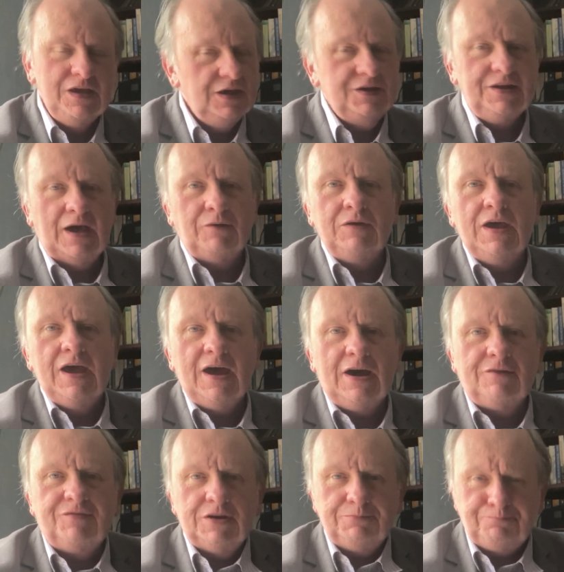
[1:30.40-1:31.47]
Now,
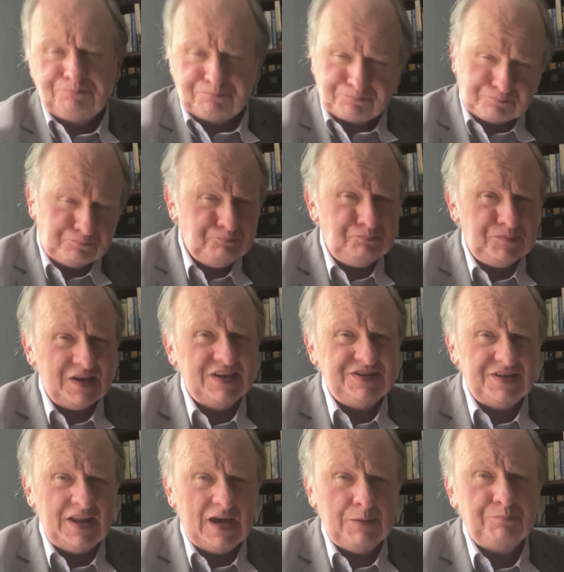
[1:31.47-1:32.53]
Alfred, it's
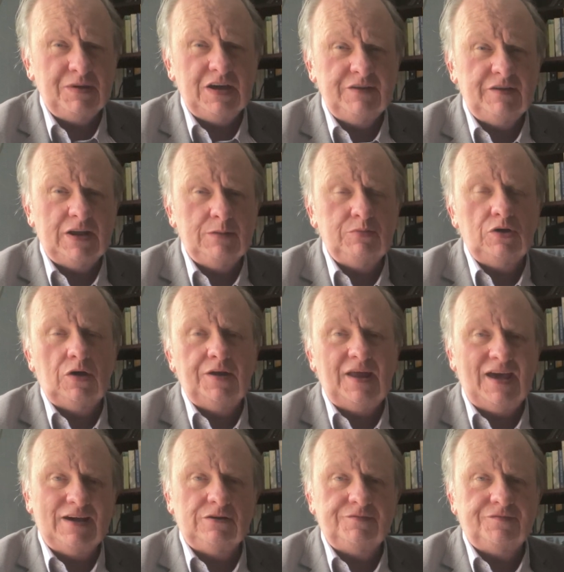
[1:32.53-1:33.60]
an app available on
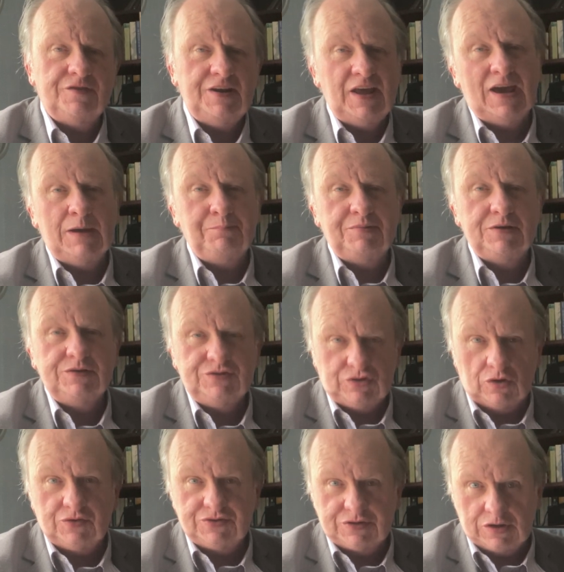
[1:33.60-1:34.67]

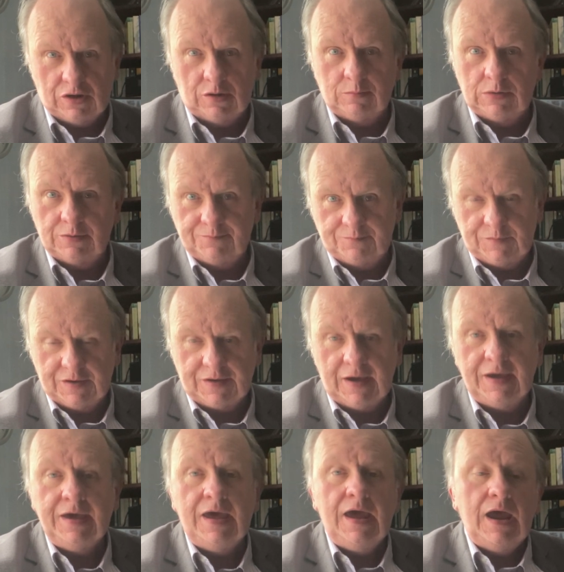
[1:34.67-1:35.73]
alfredapp.com. Okay,
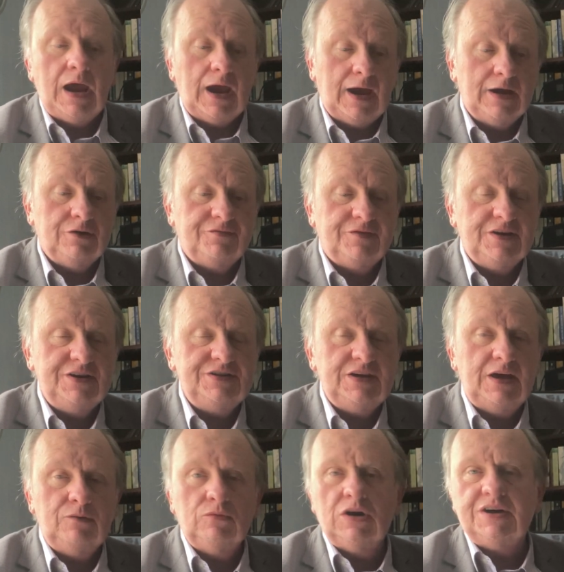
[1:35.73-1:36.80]
Alfred,
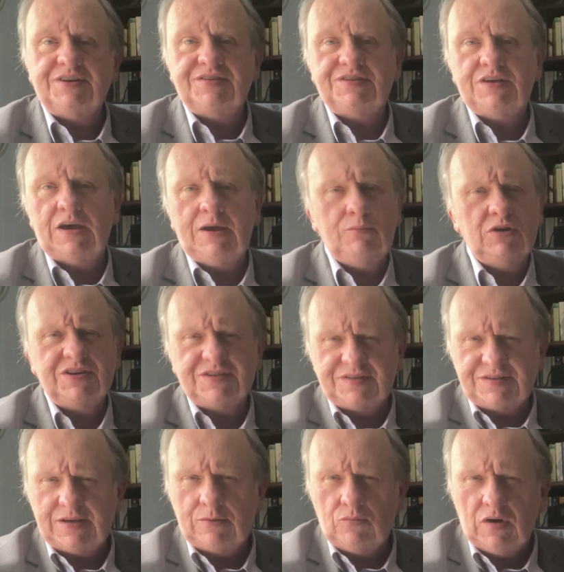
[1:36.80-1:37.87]
it works the
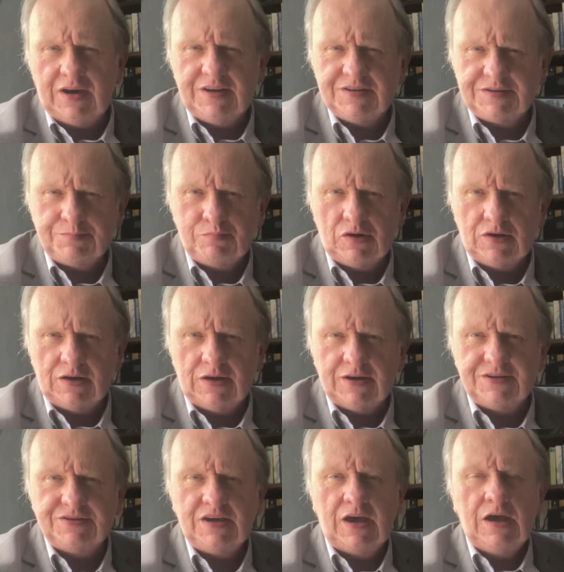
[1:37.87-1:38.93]
same way as
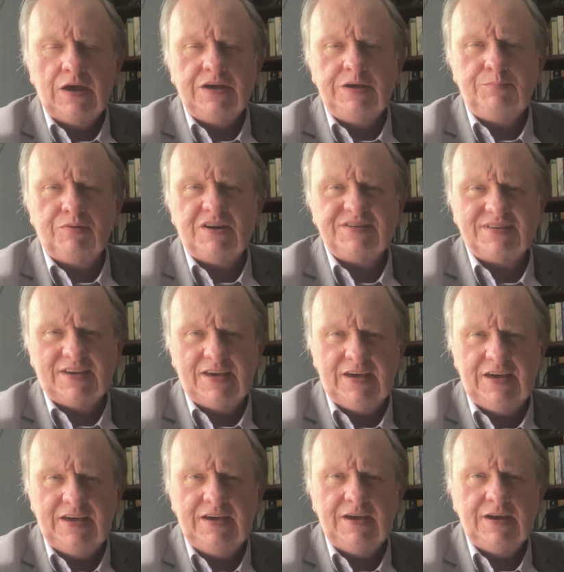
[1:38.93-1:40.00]
Spotlight. You press a
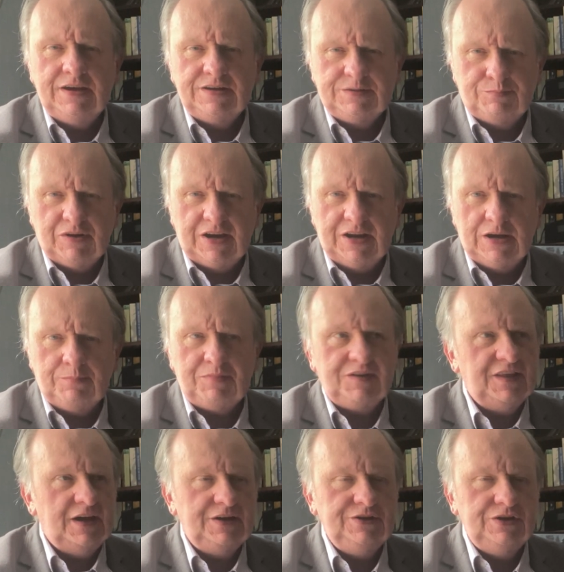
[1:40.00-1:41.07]
key to bring it up,
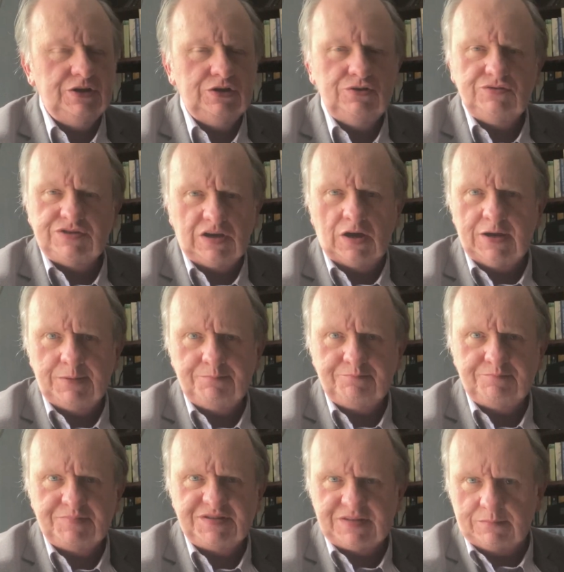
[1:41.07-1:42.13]
then you type
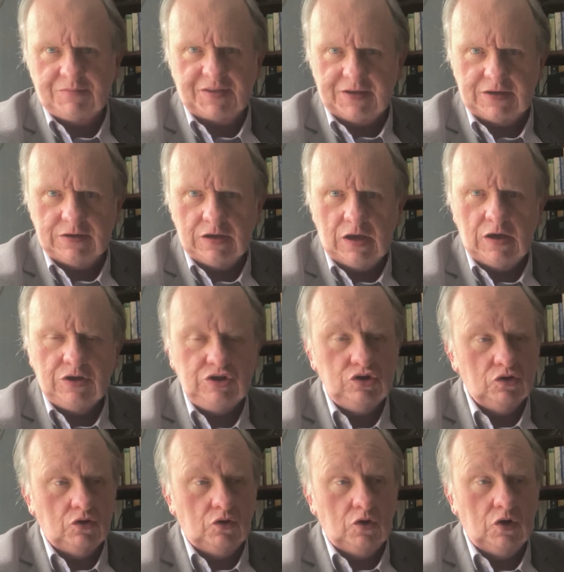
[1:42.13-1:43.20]
something
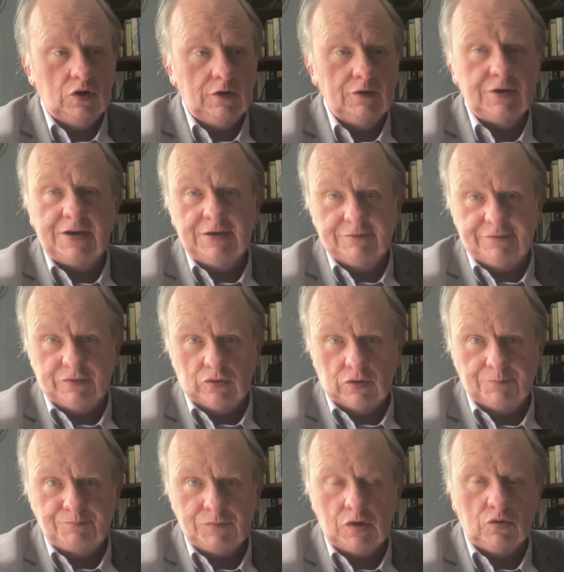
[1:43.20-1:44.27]
you're looking for
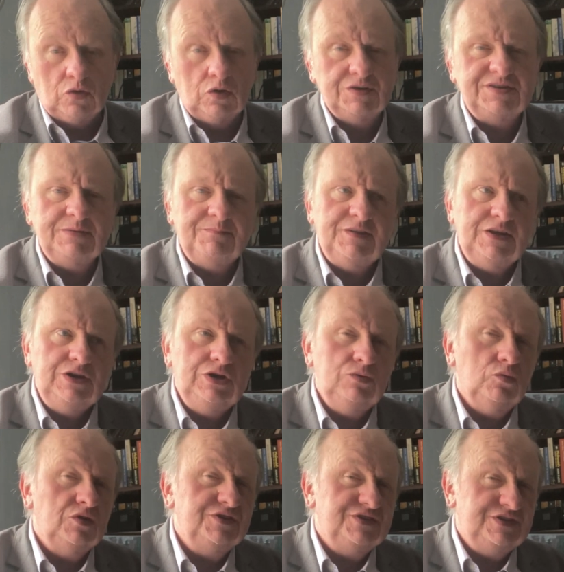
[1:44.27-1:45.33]
or something you
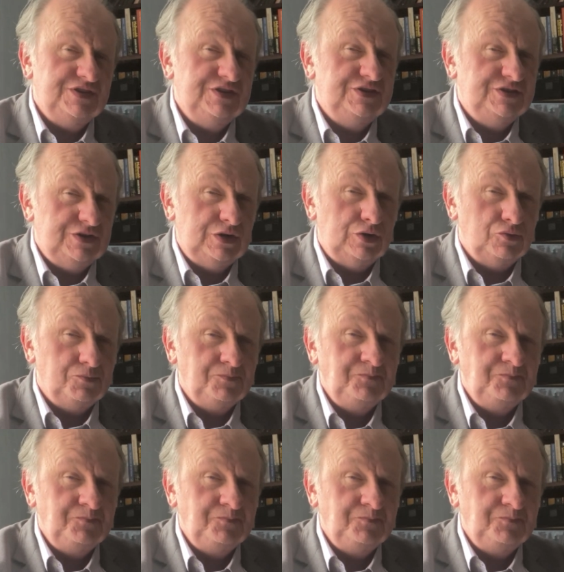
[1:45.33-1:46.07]
want to do.